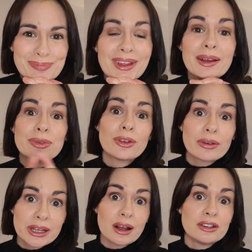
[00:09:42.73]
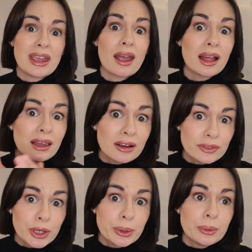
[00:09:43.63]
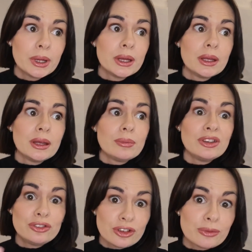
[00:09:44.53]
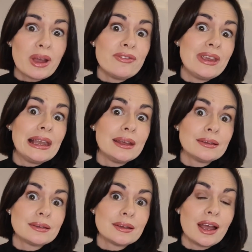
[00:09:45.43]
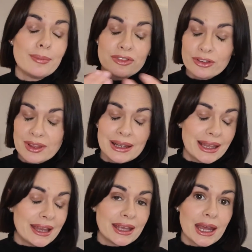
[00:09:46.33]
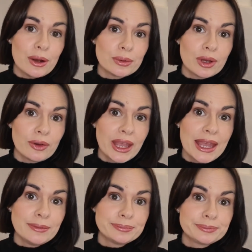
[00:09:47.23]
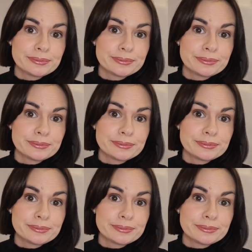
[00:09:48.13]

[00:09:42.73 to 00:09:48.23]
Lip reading: I'm sorry Cartier, I love you, but it's just my feelings. I'm just letting it out, okay?